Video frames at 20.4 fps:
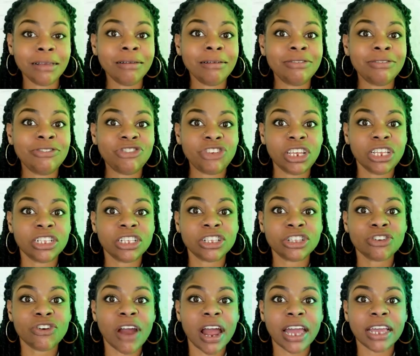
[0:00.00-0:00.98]
Jesus
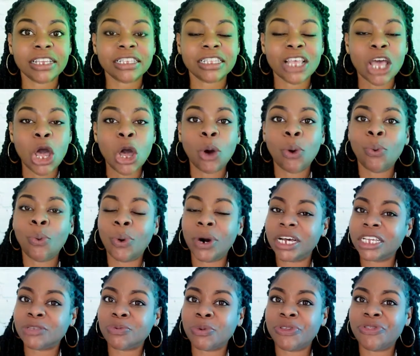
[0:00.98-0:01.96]
Christ
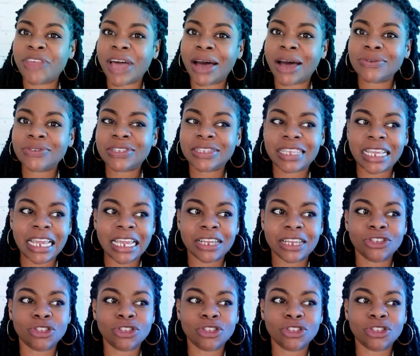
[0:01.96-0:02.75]
was without sin.